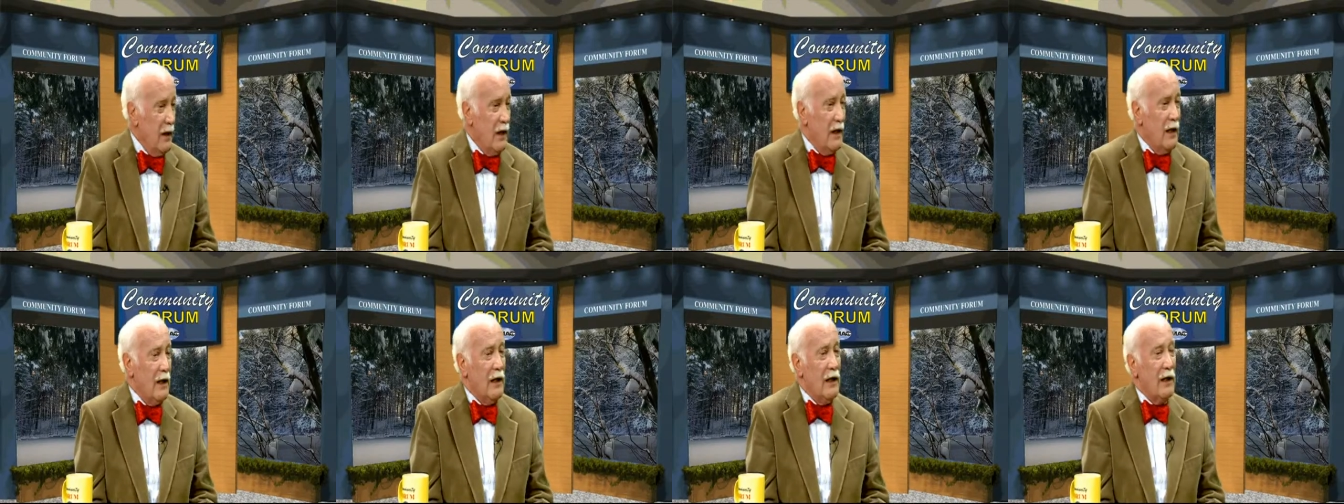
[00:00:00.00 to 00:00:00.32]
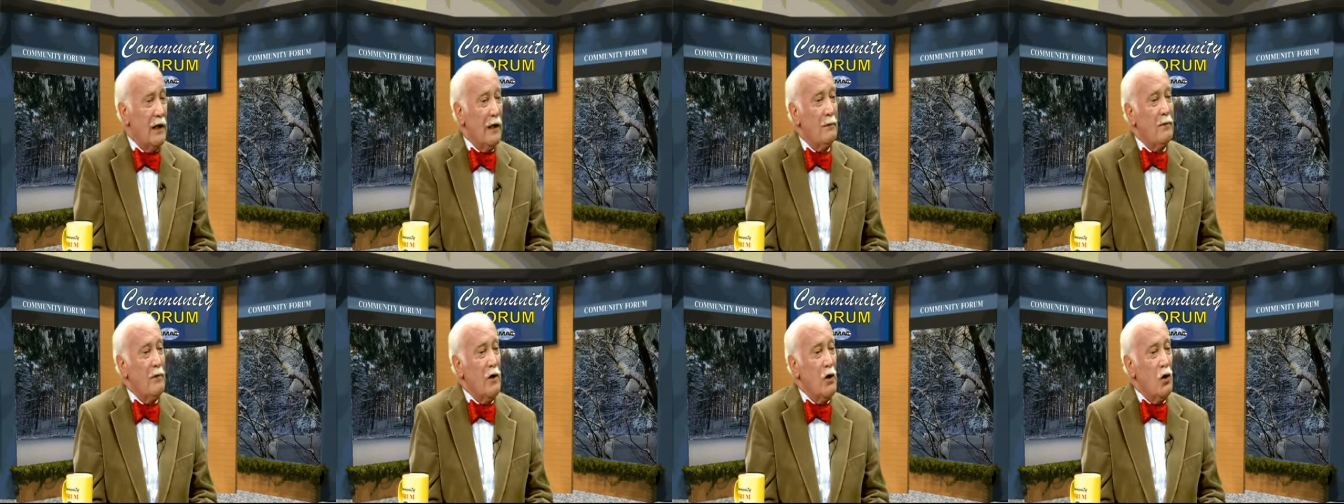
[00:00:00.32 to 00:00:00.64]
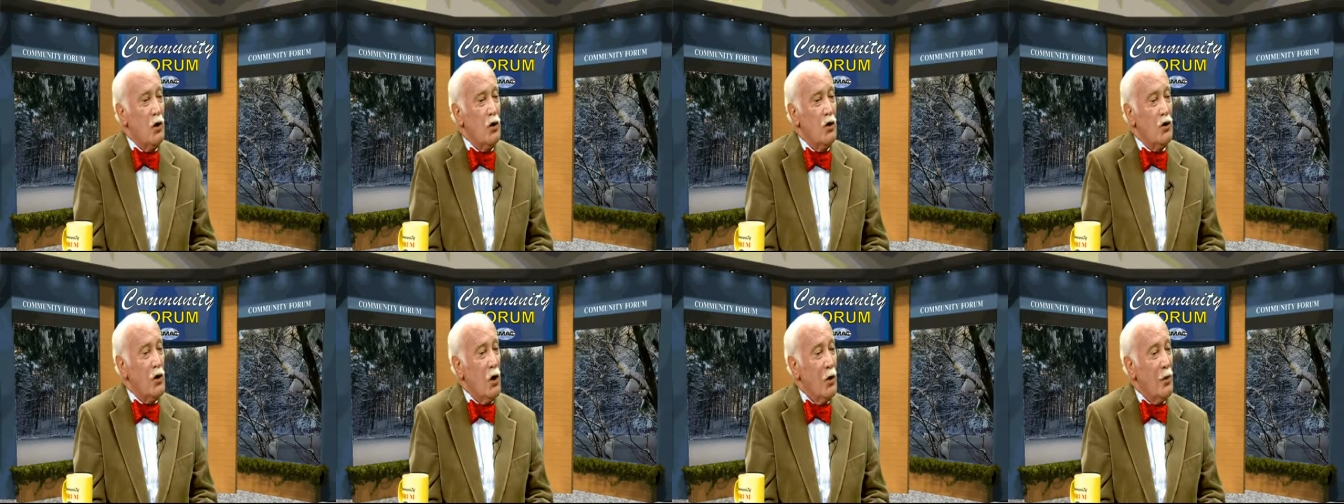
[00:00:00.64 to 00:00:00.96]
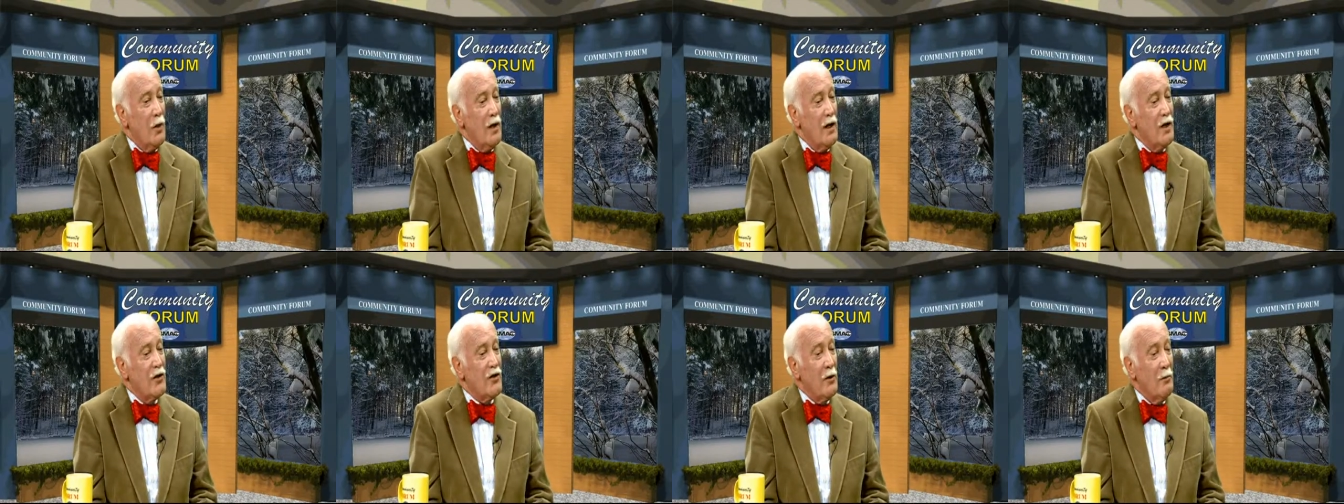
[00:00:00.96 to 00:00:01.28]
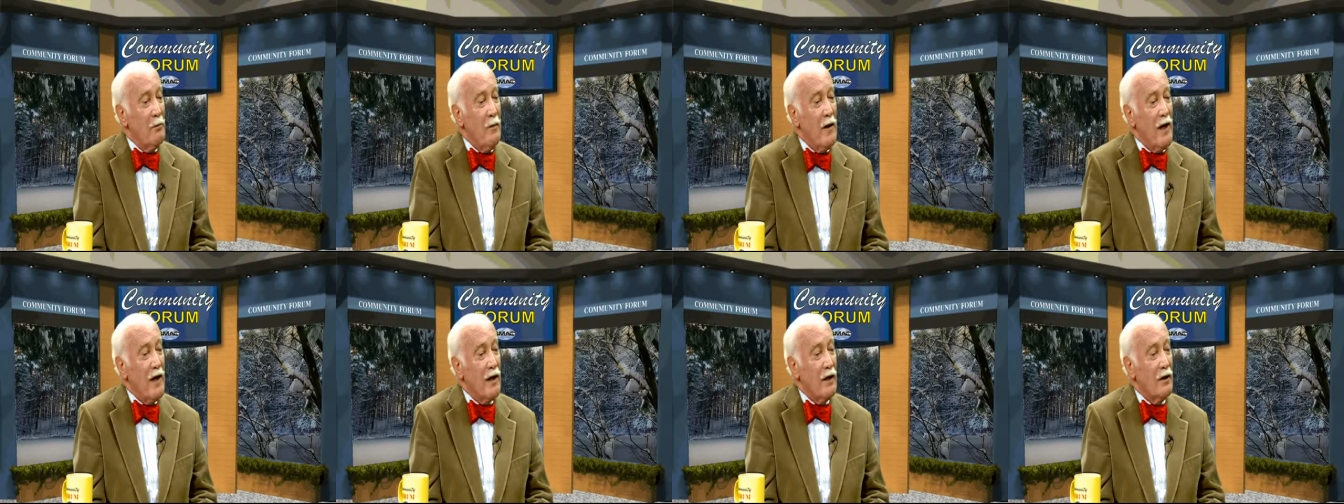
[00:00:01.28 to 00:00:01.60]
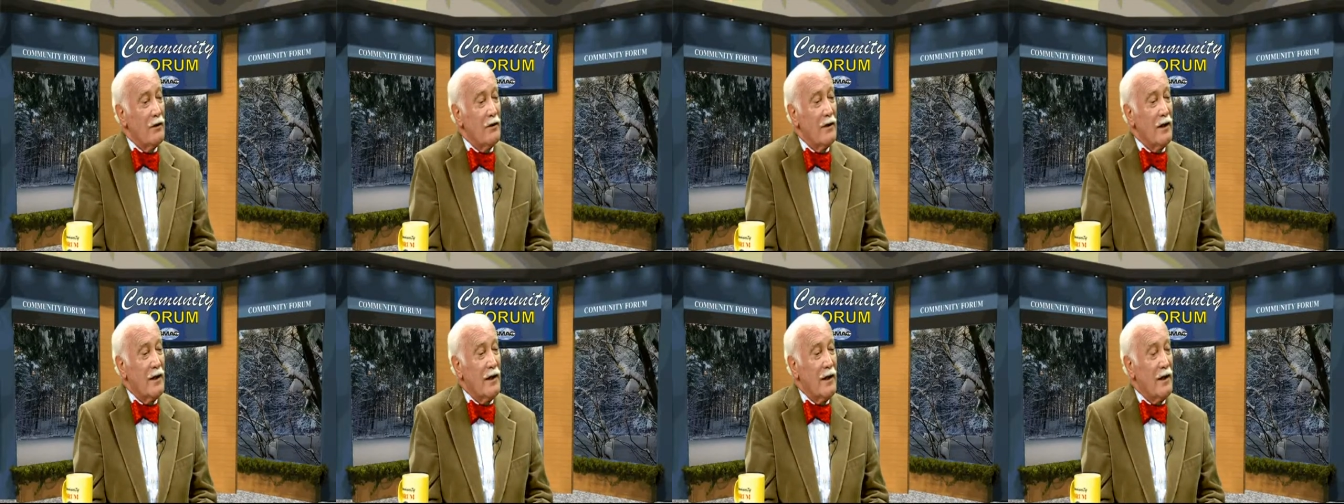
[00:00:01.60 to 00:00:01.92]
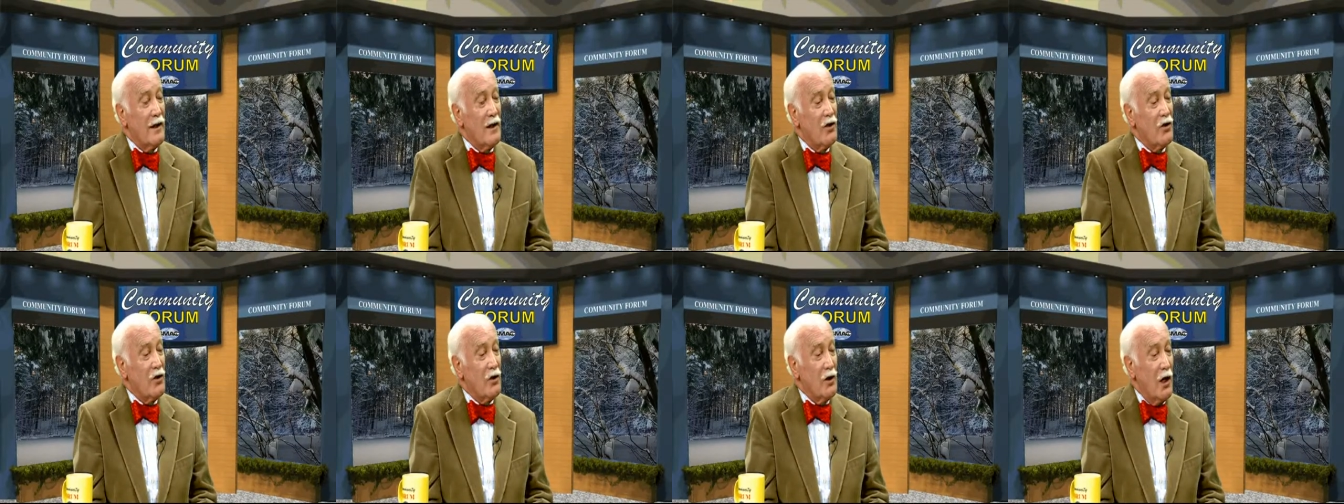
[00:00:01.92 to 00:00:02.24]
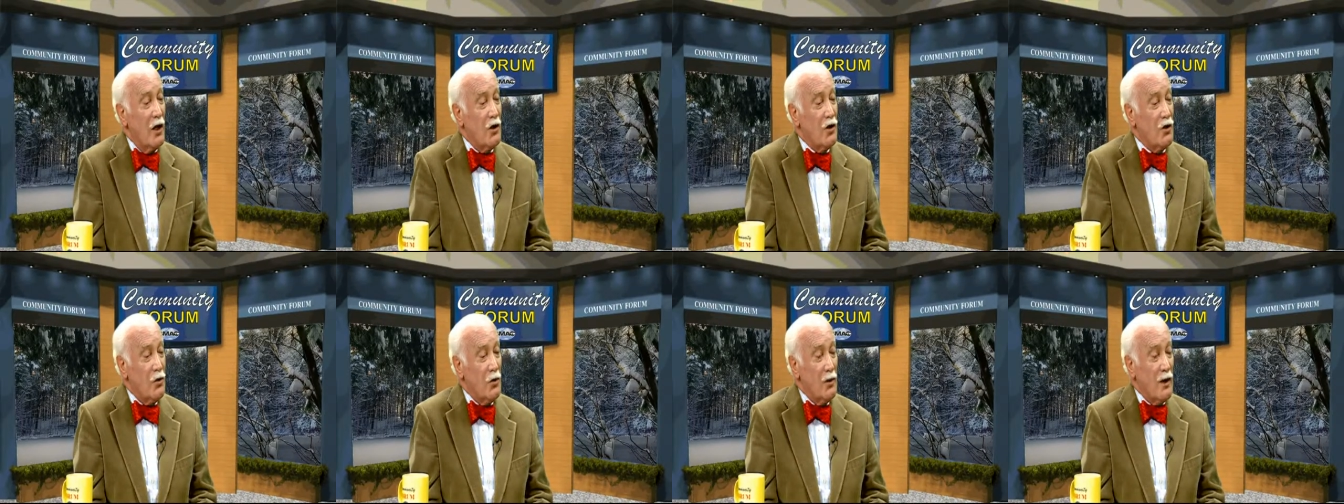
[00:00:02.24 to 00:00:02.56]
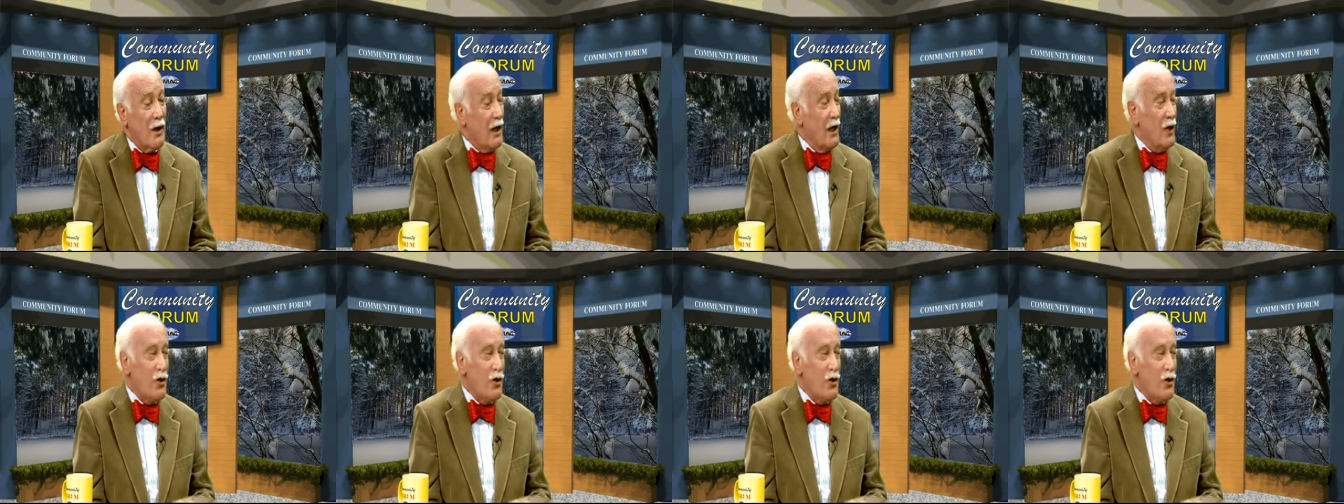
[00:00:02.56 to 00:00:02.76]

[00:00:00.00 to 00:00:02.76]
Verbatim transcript: Uh, so it is a matter that is adjudicated.